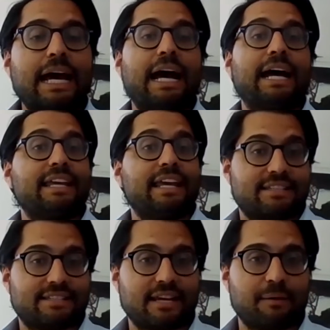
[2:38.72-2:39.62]

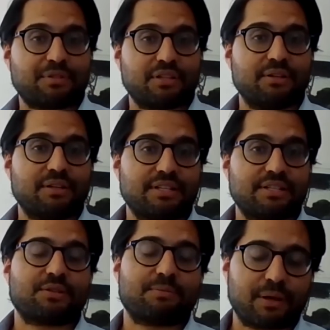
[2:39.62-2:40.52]
Yes, absolutely.
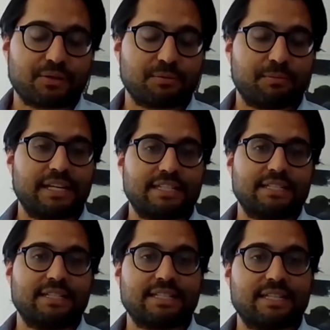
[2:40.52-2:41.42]
So spousal
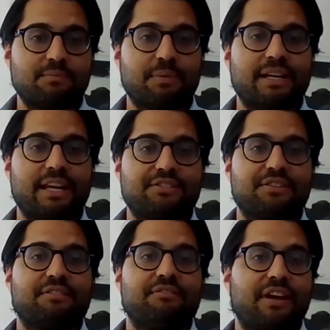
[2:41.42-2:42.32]
maintenance is by
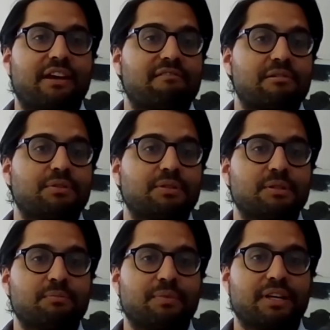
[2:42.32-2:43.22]
nature variable,
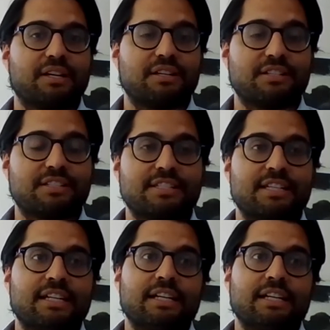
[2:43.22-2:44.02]
because